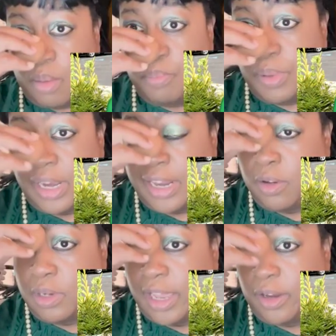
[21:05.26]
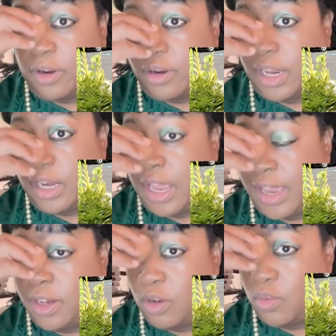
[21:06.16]
but I don't like her and
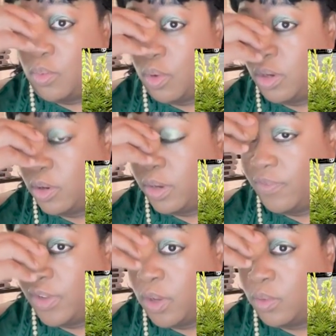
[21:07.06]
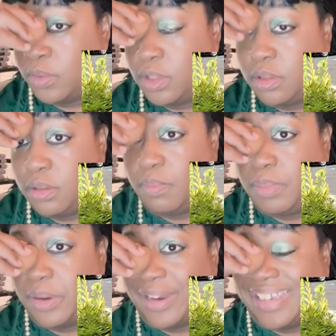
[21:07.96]
I don't want her involved.
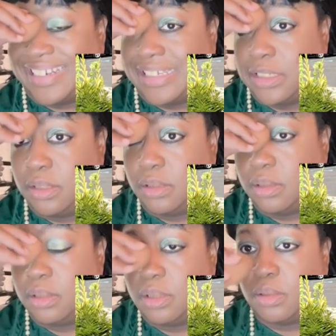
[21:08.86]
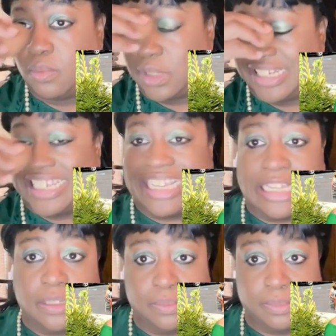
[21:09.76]
Period. With a T.
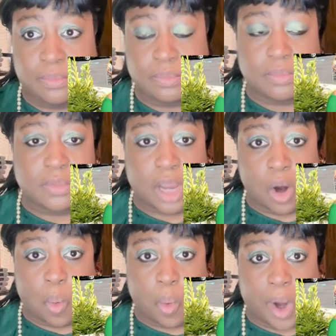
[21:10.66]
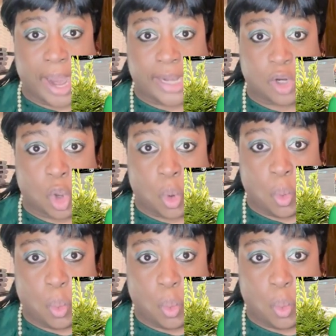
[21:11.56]
At all.